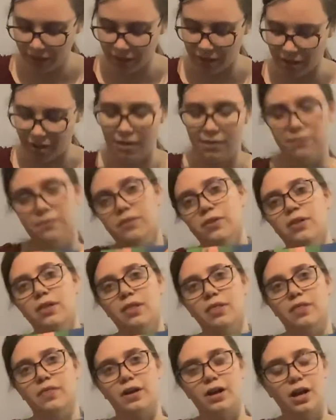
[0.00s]
of
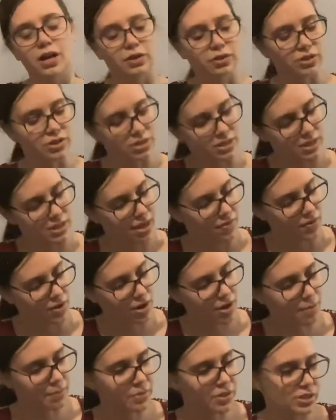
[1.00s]
the colors and the
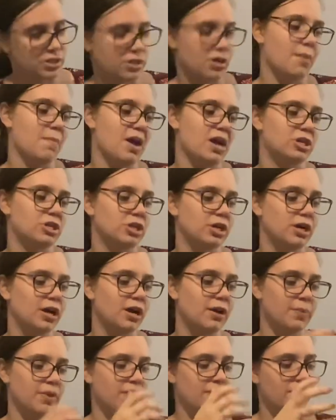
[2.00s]
numbers not matching
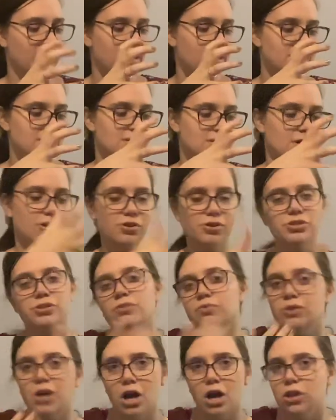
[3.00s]
up, and things also
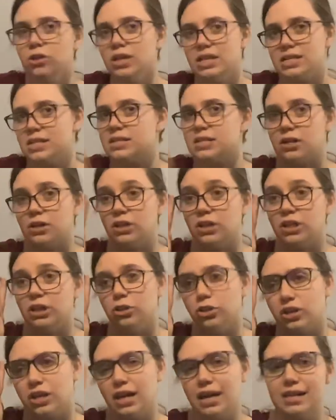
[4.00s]
not necessarily
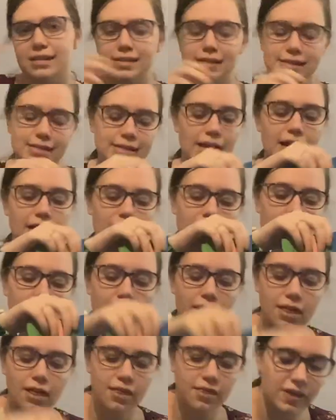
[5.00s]
looking as society
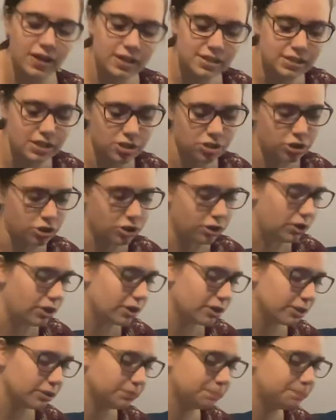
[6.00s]
thinks it should look.